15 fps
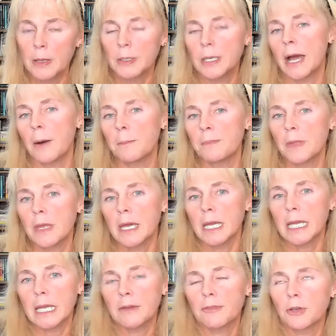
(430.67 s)
Now,
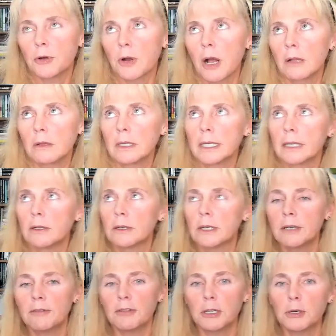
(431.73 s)
if you're a little
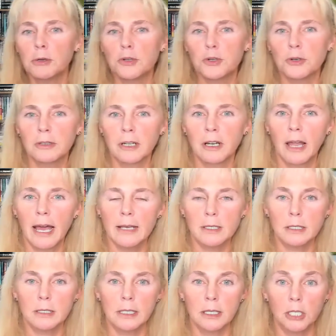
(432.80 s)
confused or a little
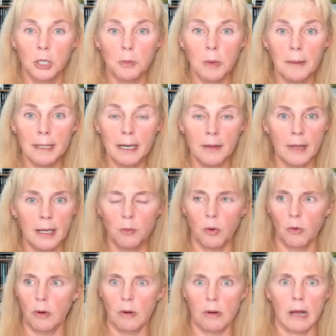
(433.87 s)
hesitant, you're probably going to think,
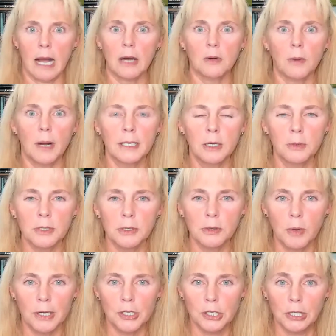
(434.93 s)
well, how do I know what the
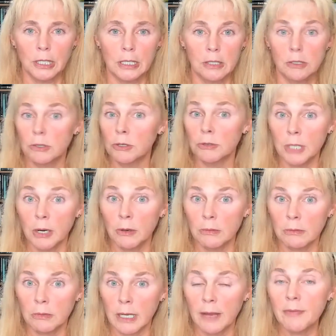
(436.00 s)
question is? You
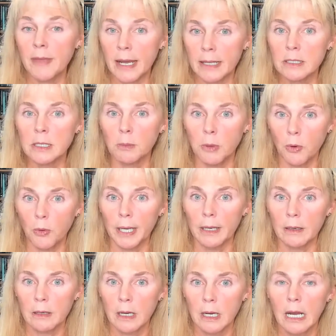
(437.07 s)
don't, and that's the
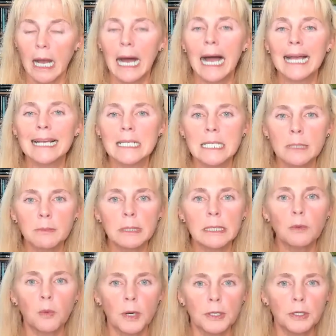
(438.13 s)
point. I
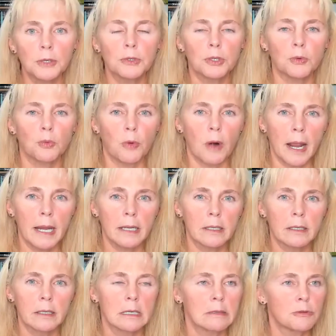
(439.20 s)
simply want you to
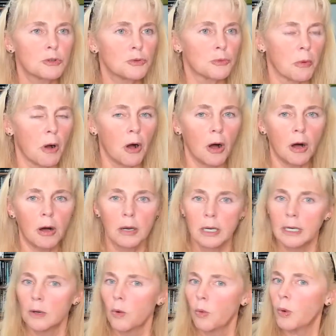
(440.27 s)
write, draw,
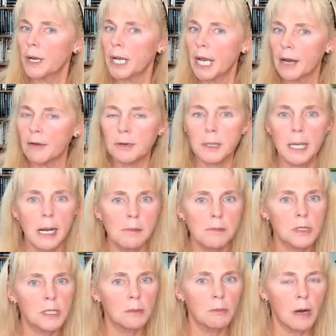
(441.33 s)
whatever
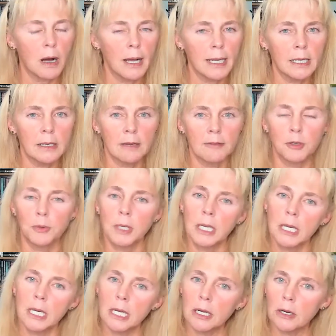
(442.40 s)
comes to mind. If you
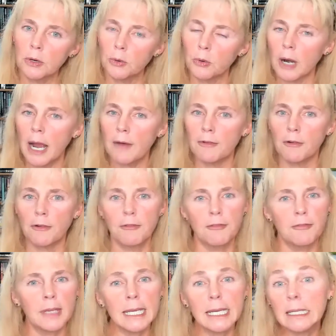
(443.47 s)
hear or have a
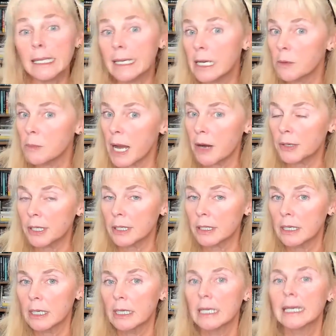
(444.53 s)
feeling about it,
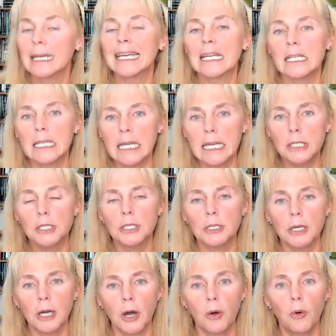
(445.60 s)
it needs to
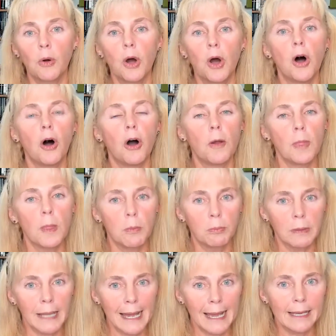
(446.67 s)
go on the
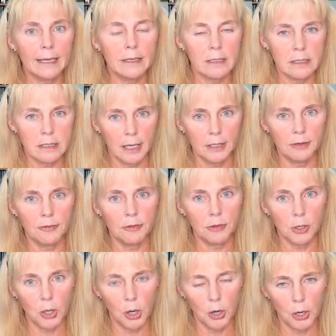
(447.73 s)
blank side of the
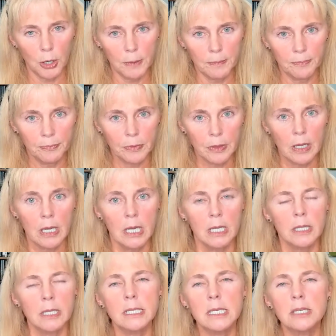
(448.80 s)
card.
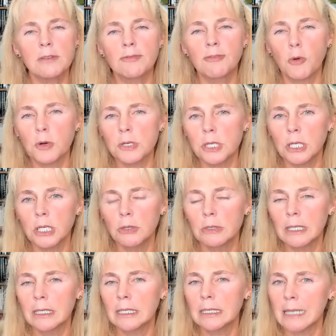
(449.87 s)
This is forcing you
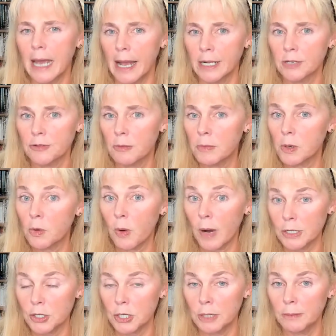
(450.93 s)
to detach from the
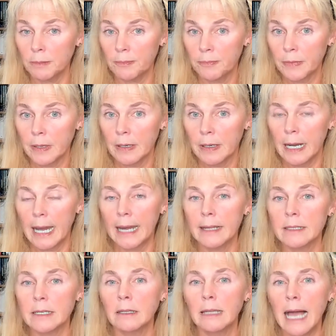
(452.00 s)
question, and
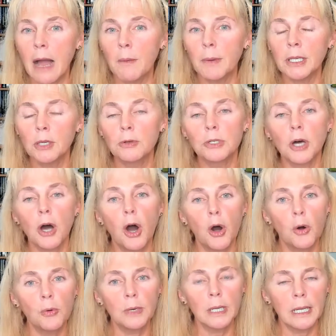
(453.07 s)
it's allowing you to
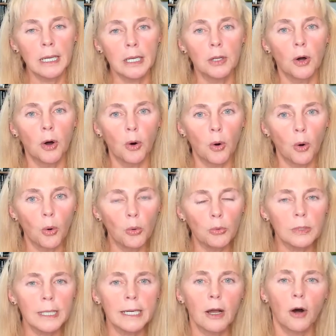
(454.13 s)
hone in
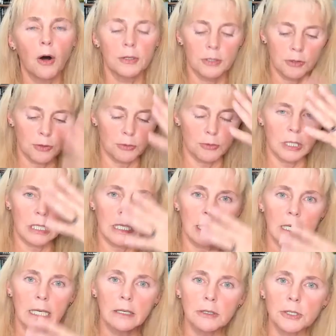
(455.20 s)
only onto those
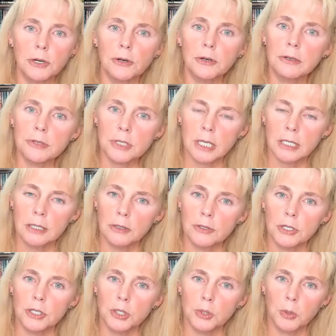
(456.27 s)
internal
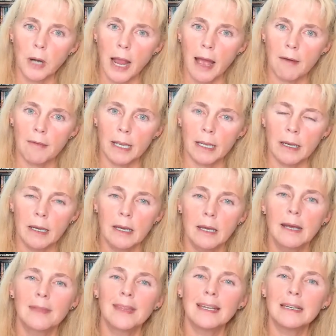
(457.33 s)
signals that you're having
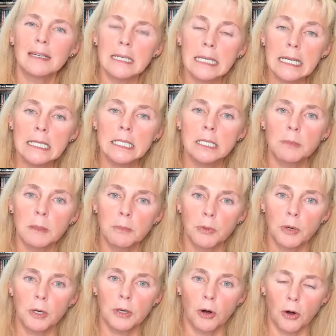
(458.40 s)
that need to be
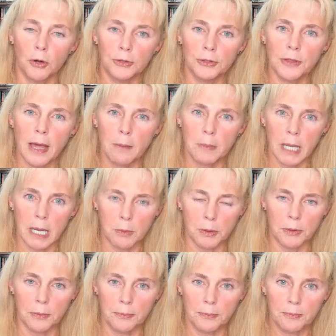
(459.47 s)
put onto that
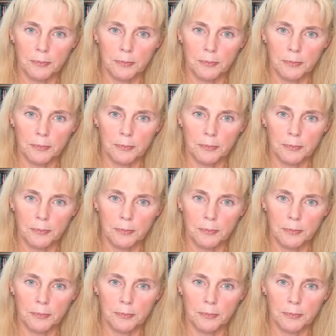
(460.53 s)
paper.